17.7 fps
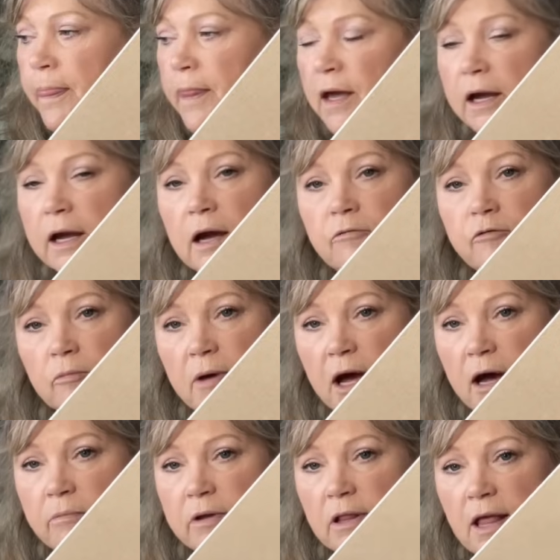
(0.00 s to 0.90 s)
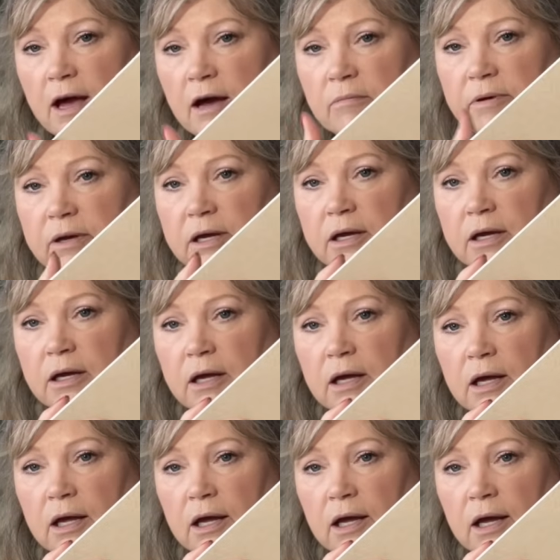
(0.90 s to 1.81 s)
I got from Hobby Lobby,
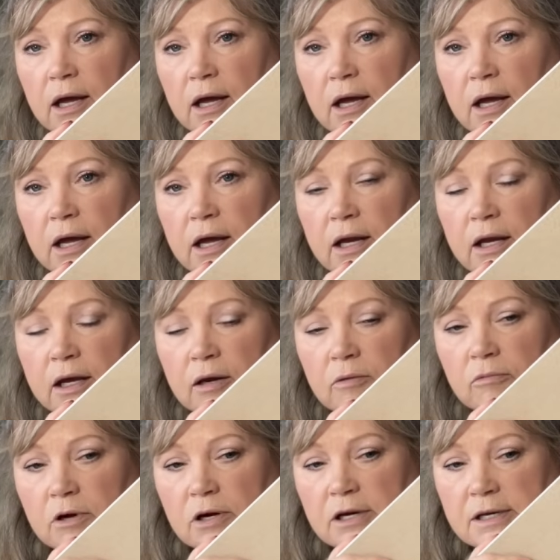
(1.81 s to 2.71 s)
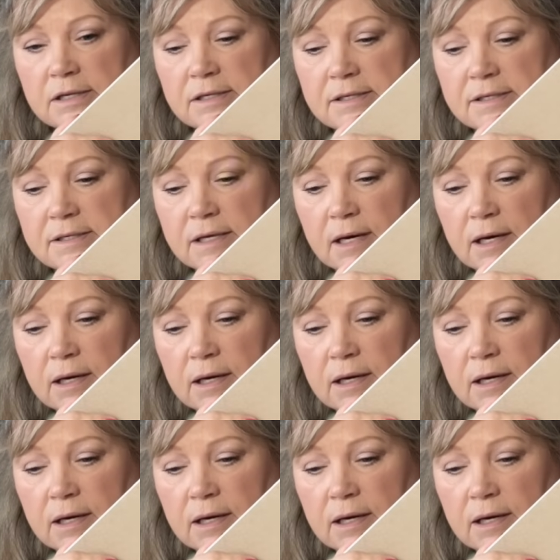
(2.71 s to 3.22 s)
and it was,